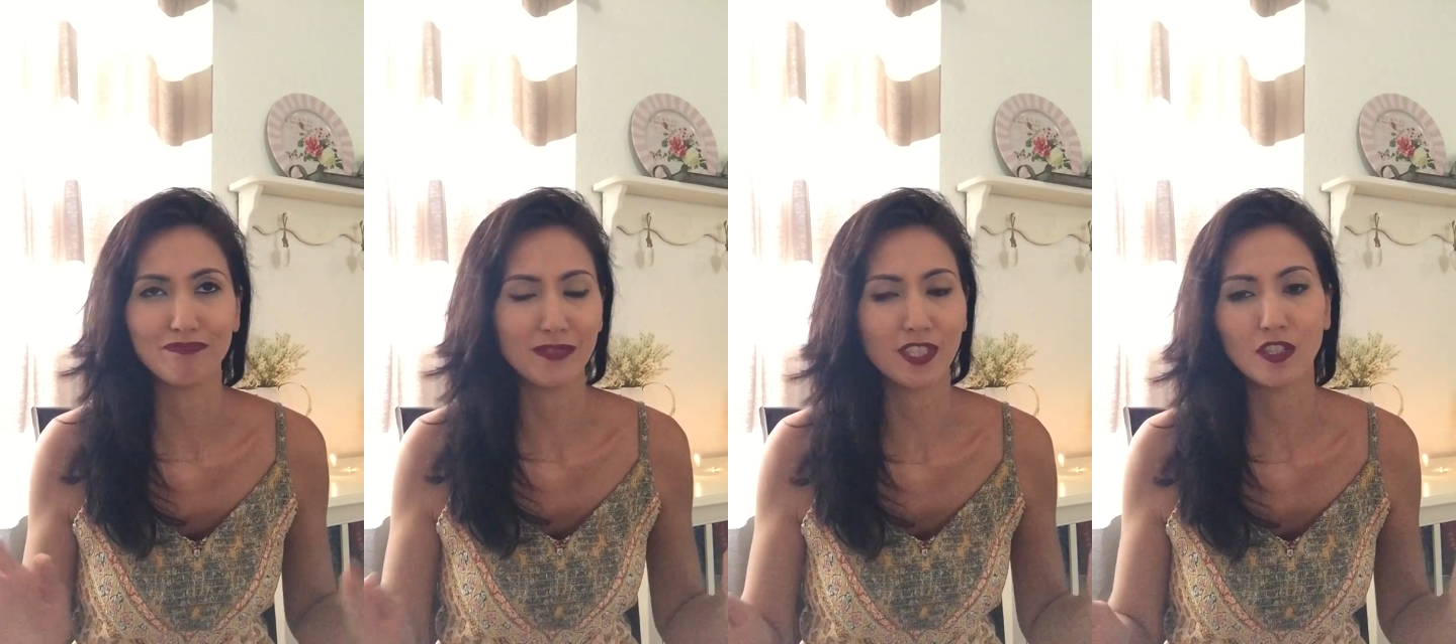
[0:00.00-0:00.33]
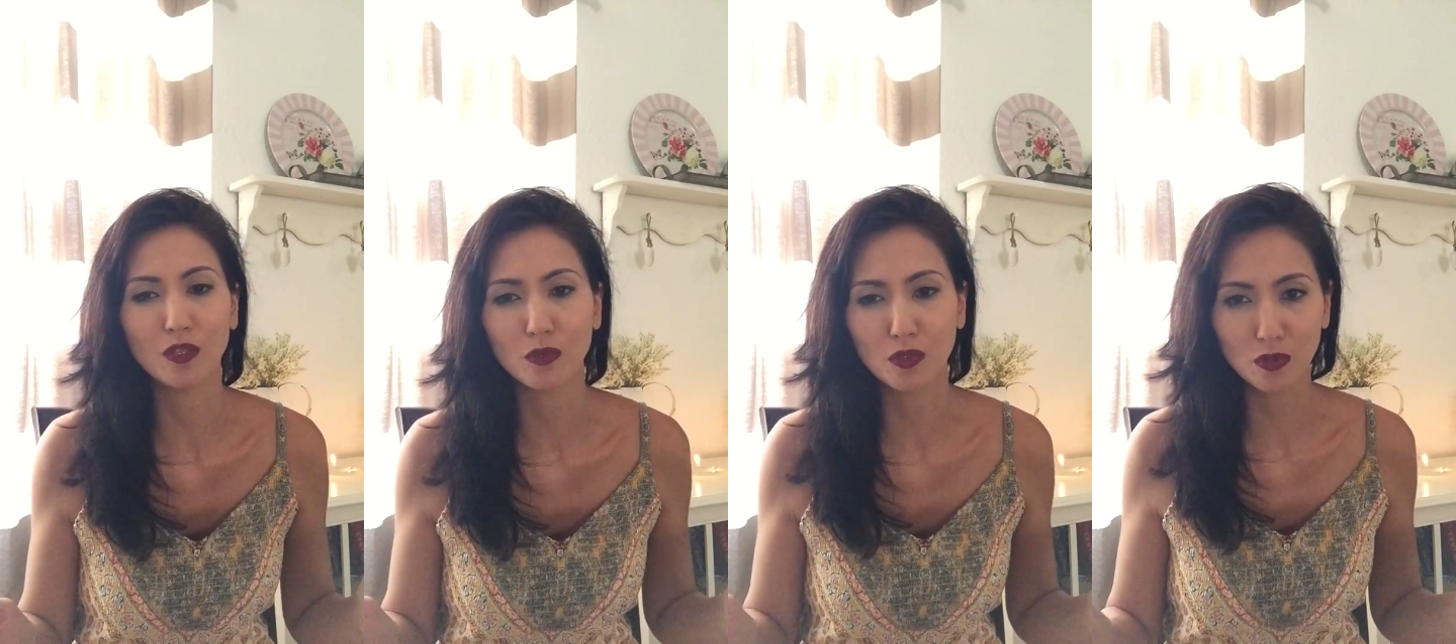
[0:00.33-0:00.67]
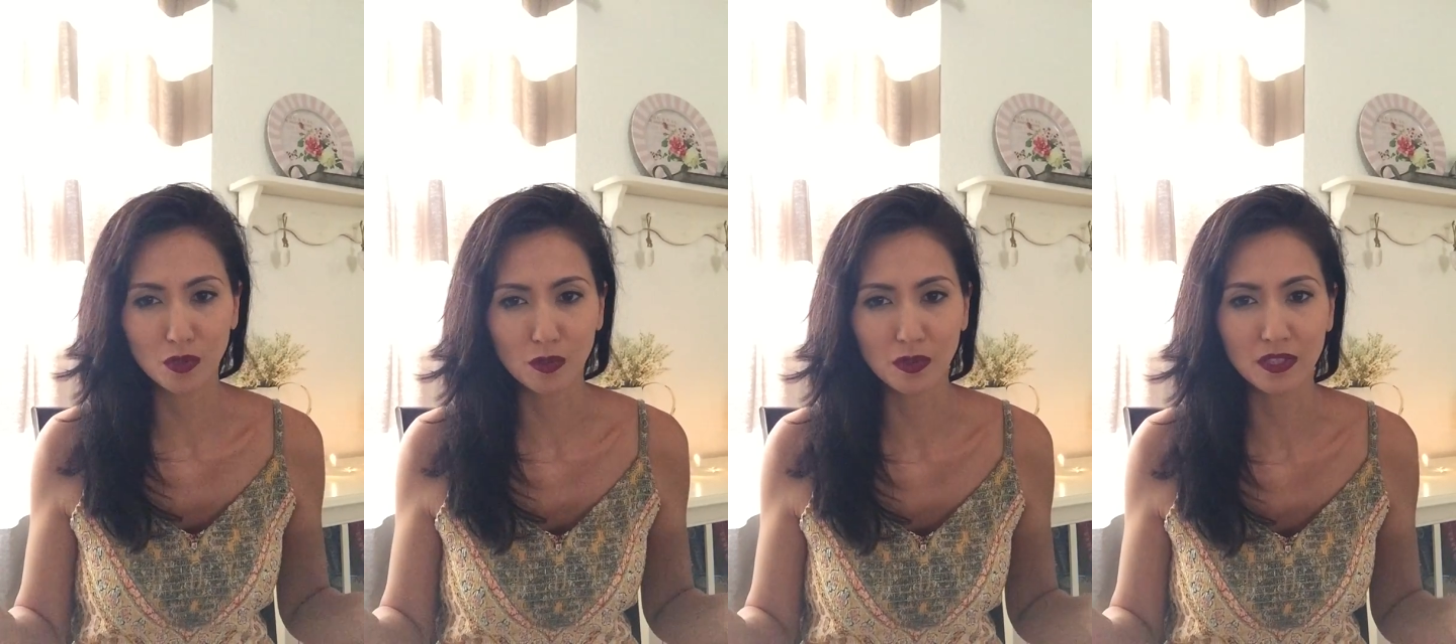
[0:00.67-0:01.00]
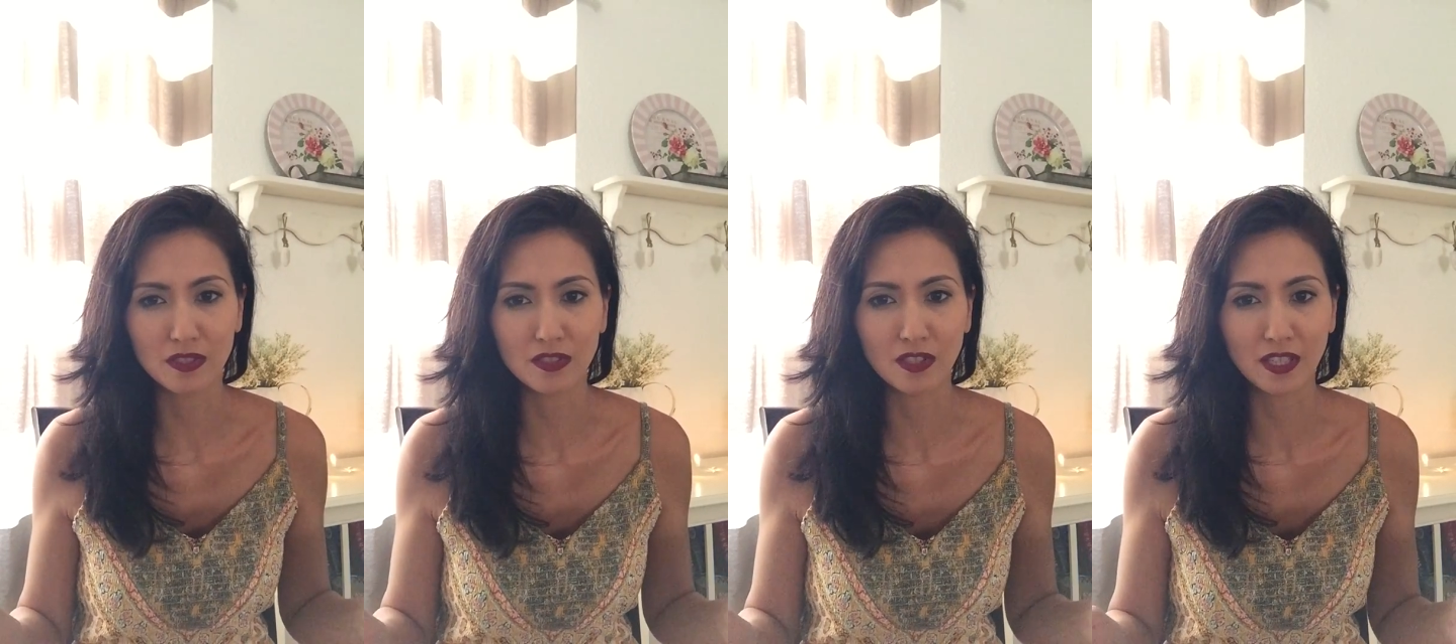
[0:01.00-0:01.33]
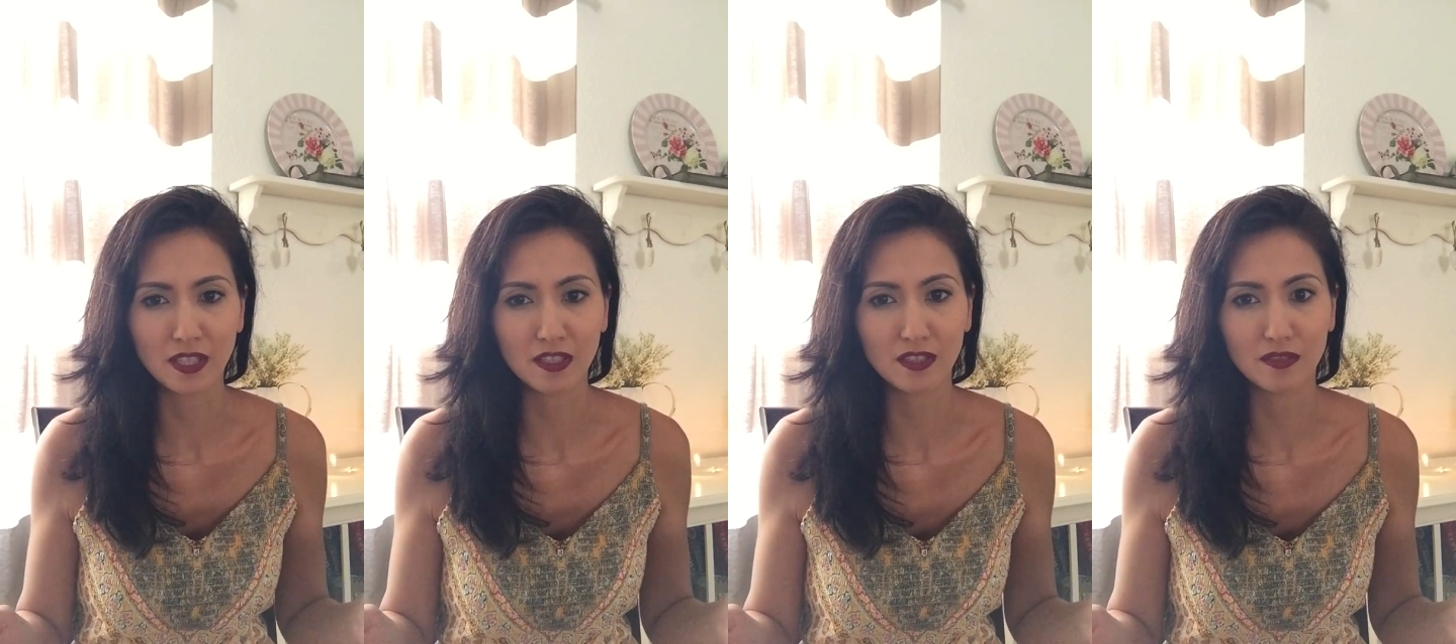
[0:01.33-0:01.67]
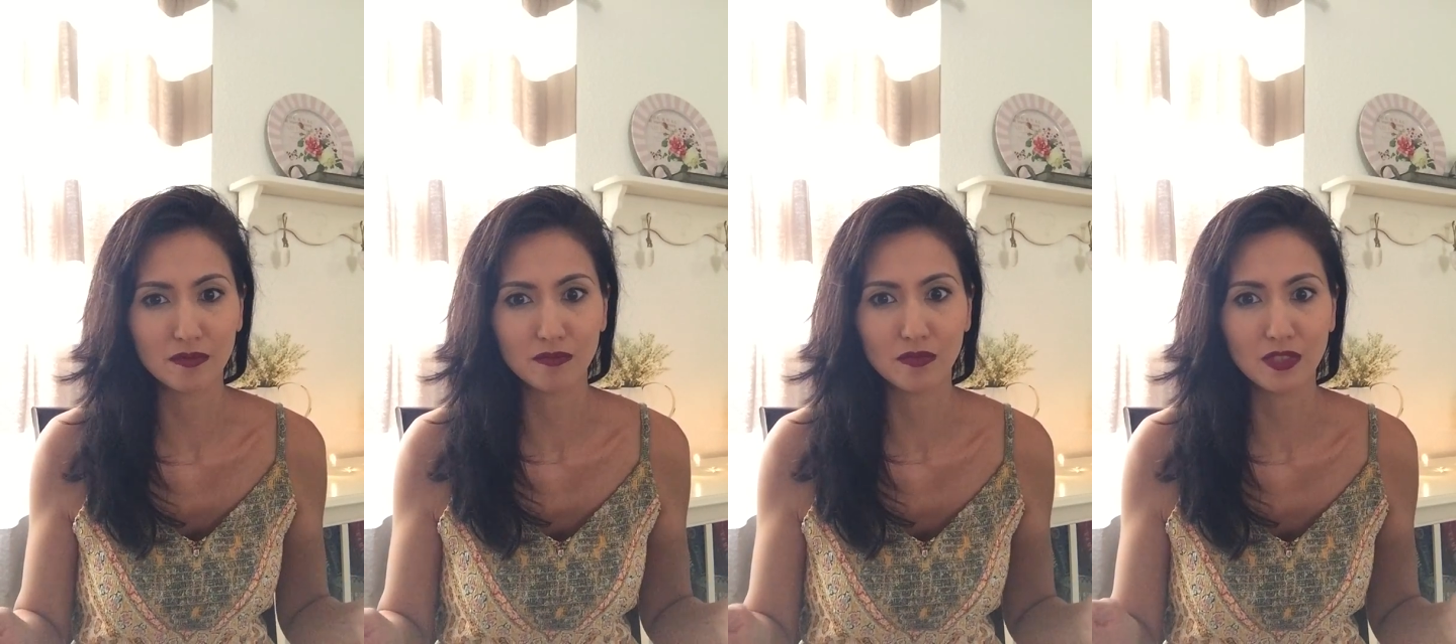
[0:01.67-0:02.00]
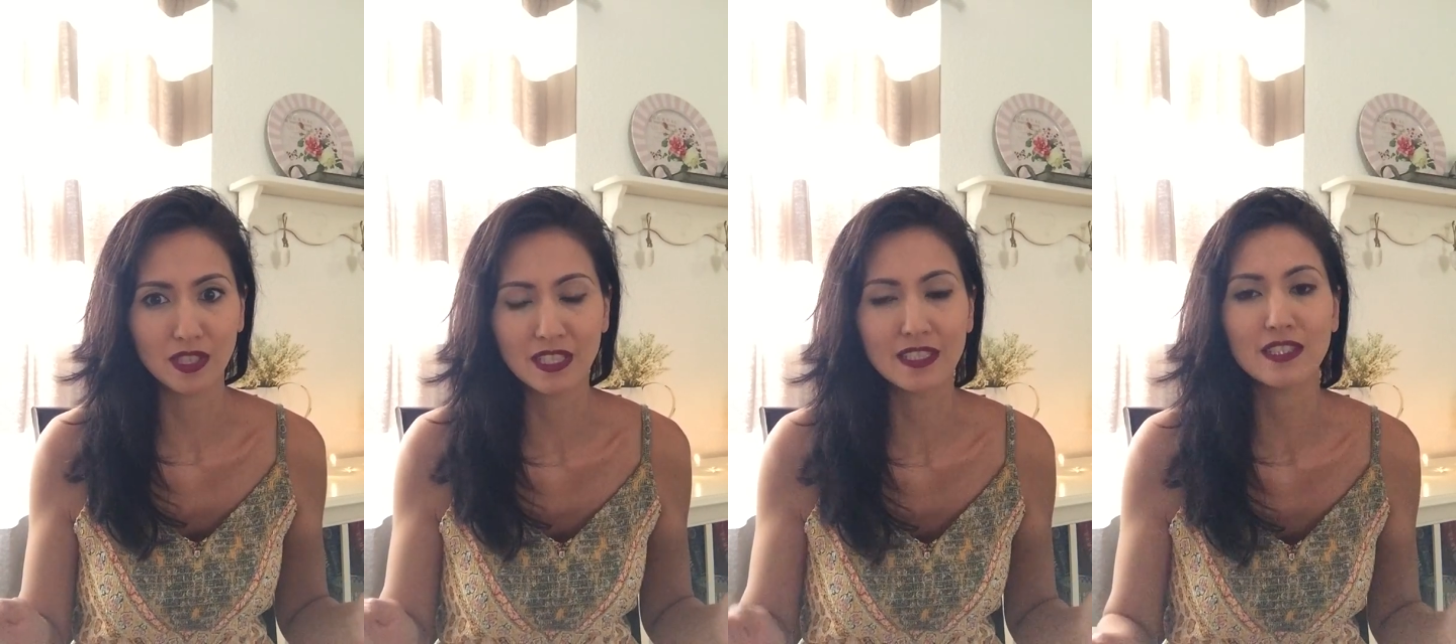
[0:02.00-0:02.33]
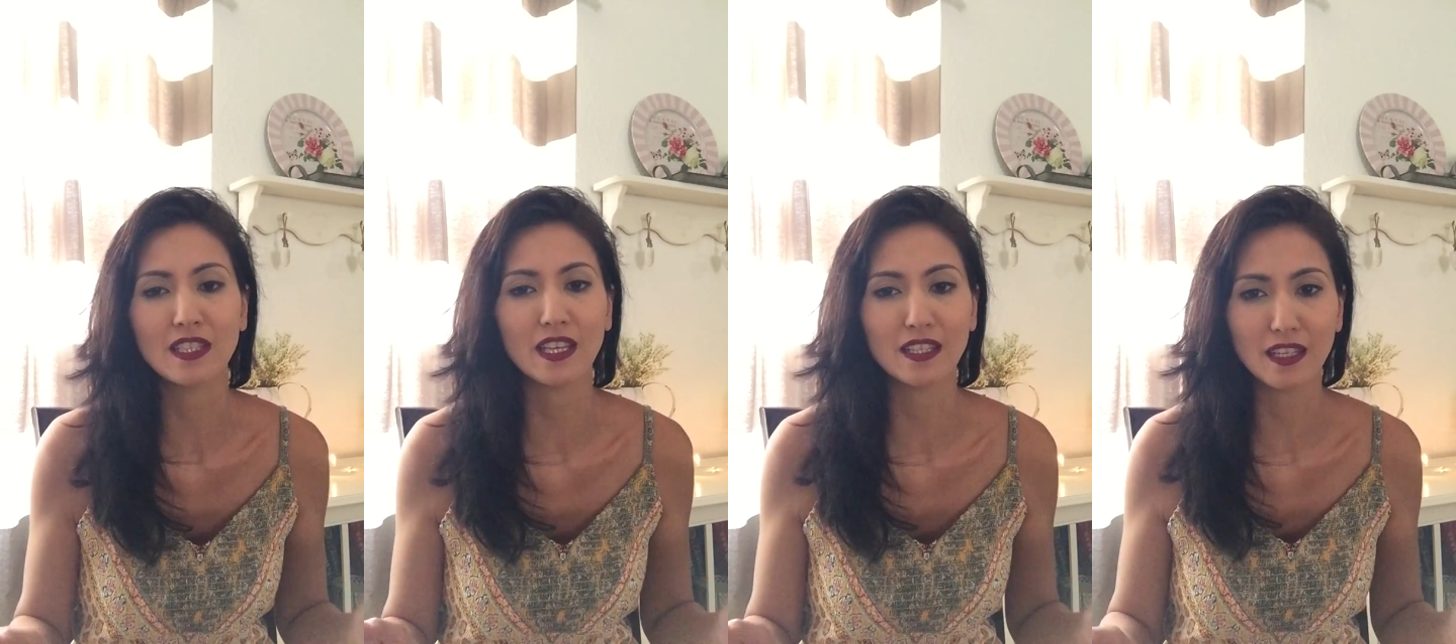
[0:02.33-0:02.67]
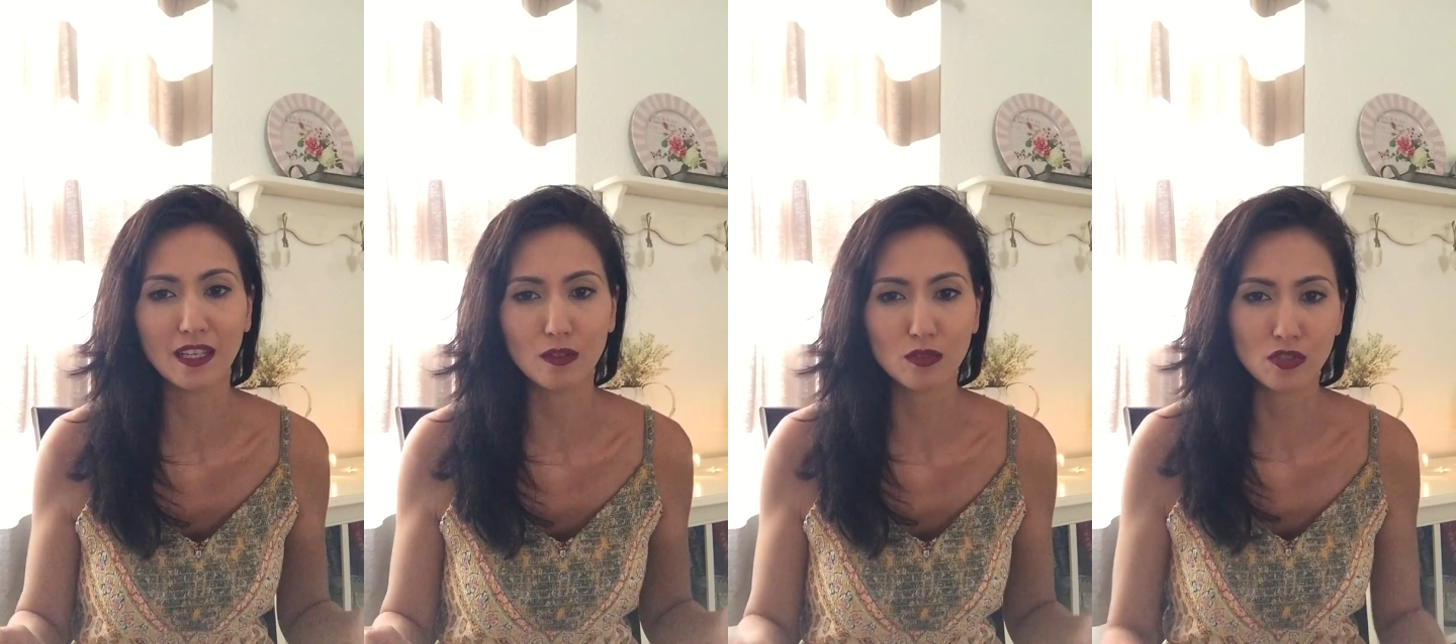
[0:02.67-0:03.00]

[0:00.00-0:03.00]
Google is like insane now.